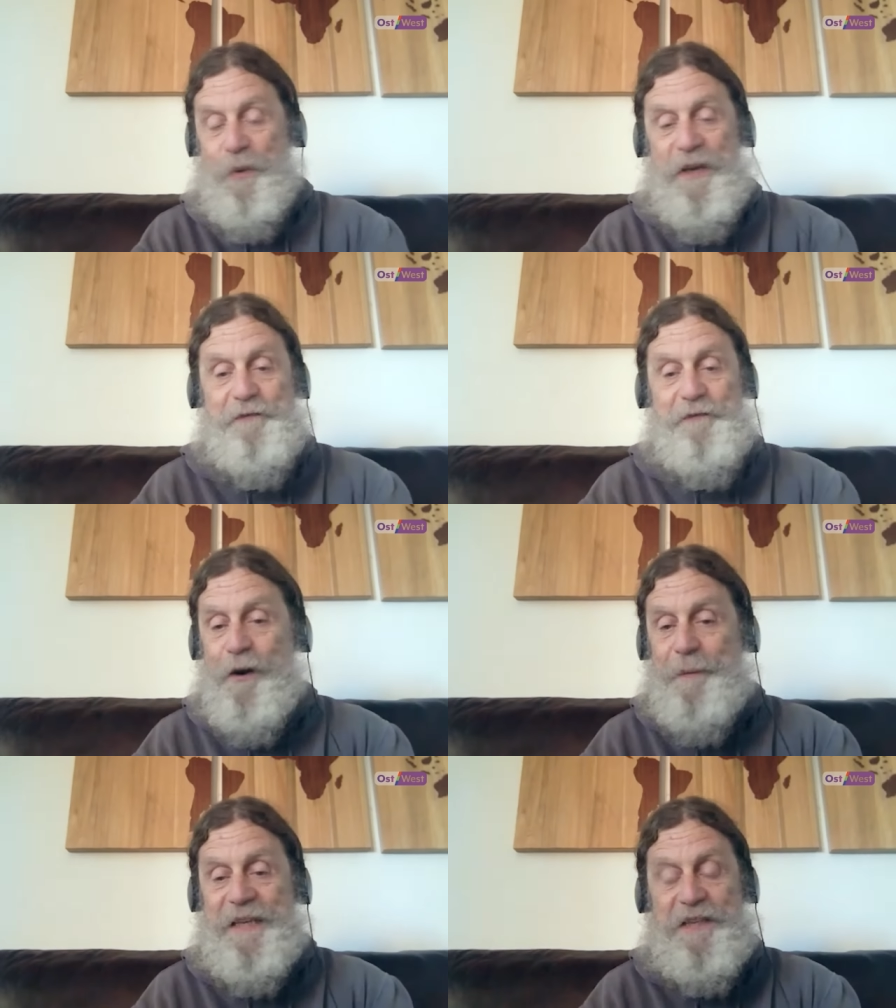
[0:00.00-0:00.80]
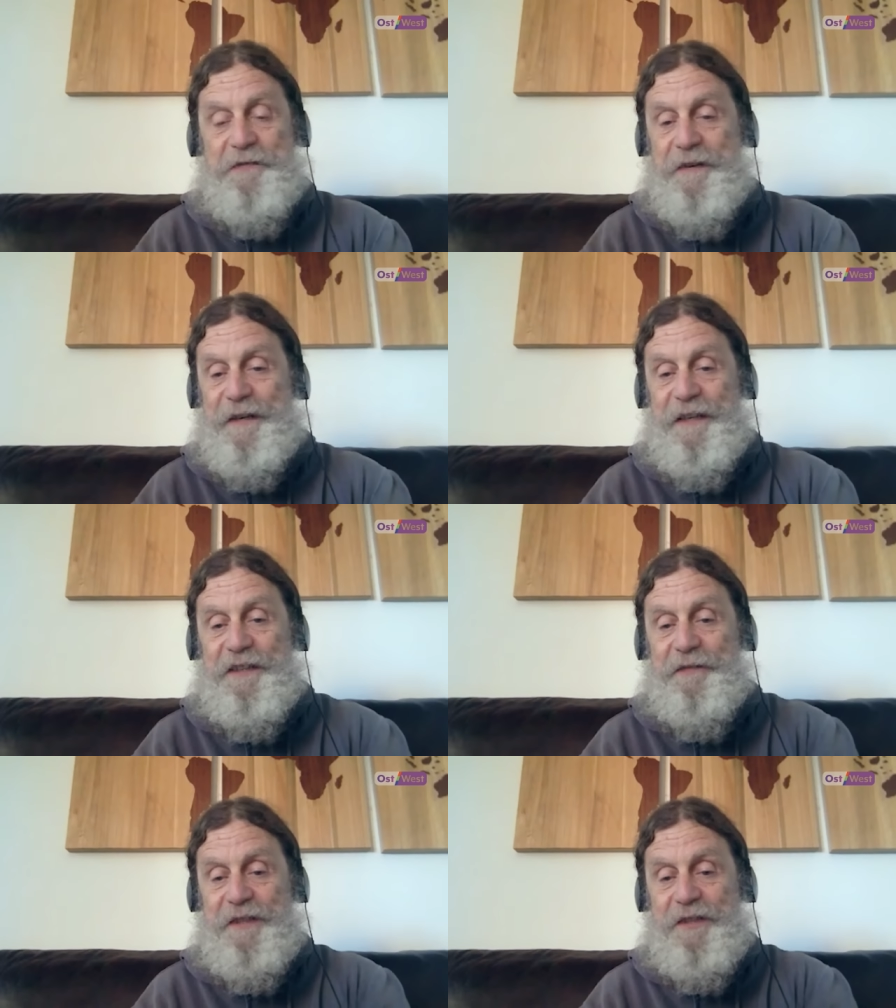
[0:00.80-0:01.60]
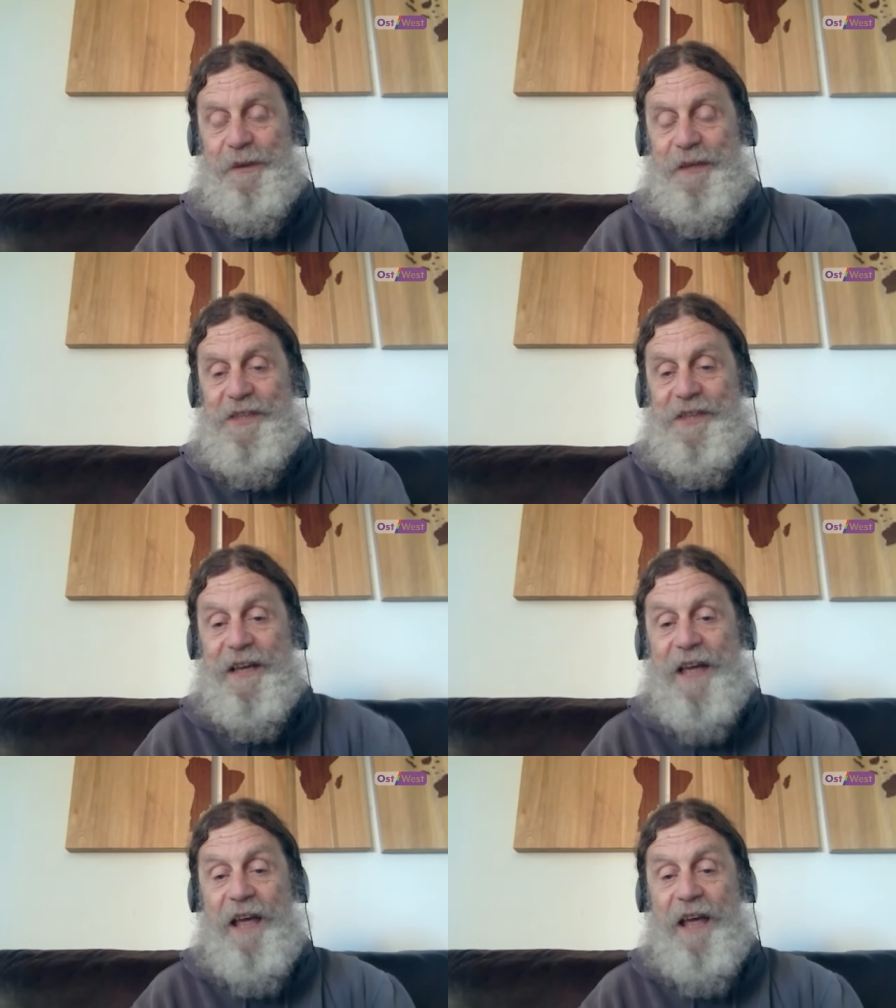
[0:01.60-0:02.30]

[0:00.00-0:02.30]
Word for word: wheat farming is very individualistic.